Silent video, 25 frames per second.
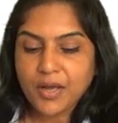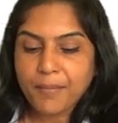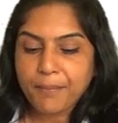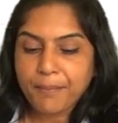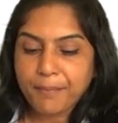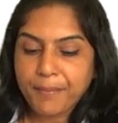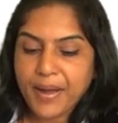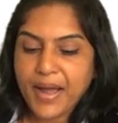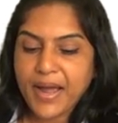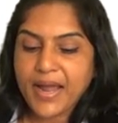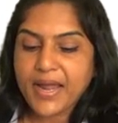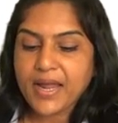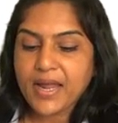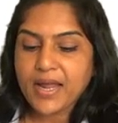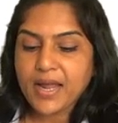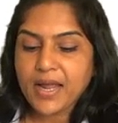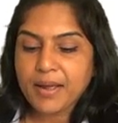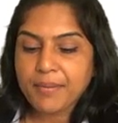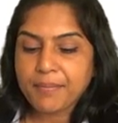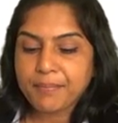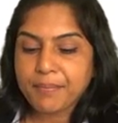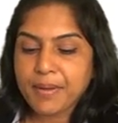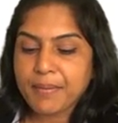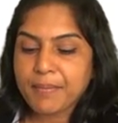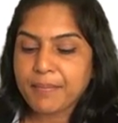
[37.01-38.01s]
by
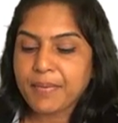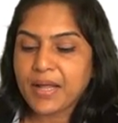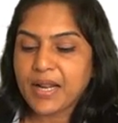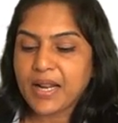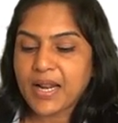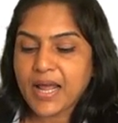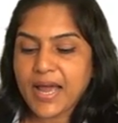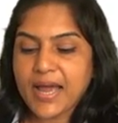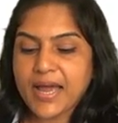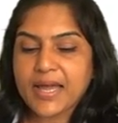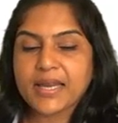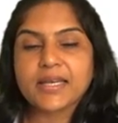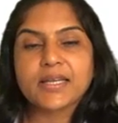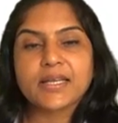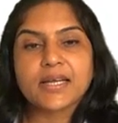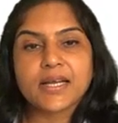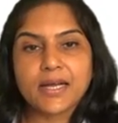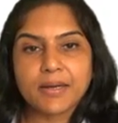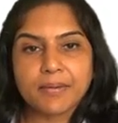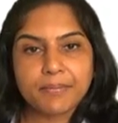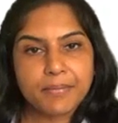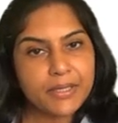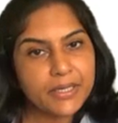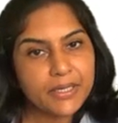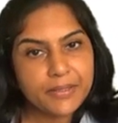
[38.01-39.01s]
Bimal and
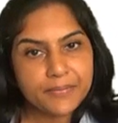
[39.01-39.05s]
Kamal,